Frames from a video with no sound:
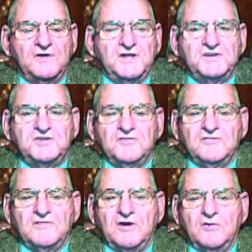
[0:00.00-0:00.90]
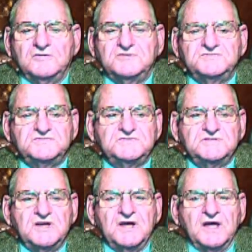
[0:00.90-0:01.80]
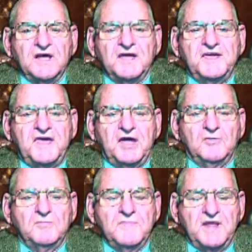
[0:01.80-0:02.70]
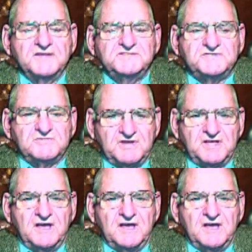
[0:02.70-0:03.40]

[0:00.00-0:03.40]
into the Lord's Care Ministry,